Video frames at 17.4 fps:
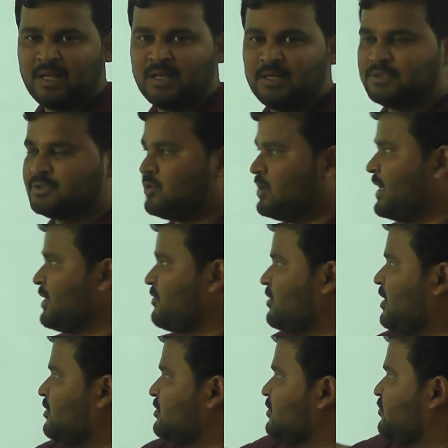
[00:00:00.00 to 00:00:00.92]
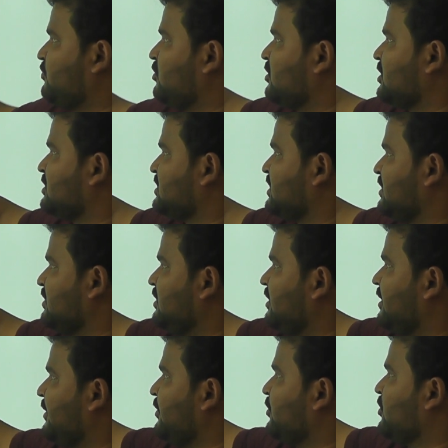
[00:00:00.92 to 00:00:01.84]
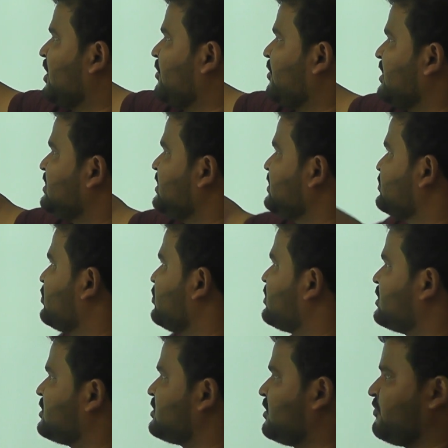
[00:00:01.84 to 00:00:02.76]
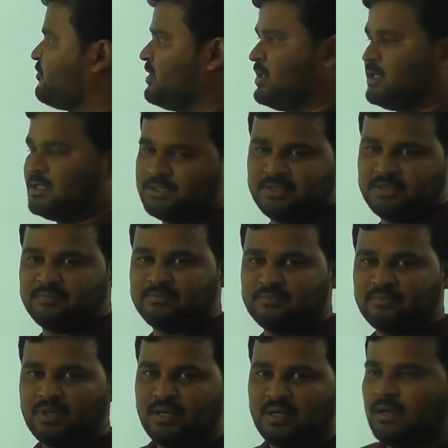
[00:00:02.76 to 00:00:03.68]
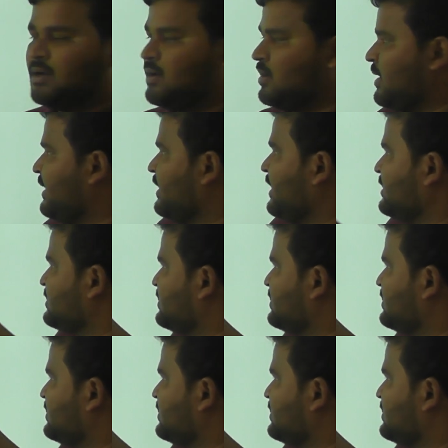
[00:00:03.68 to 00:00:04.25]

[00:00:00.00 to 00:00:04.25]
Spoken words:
So like we have to focus on new emerging sources of energy, like as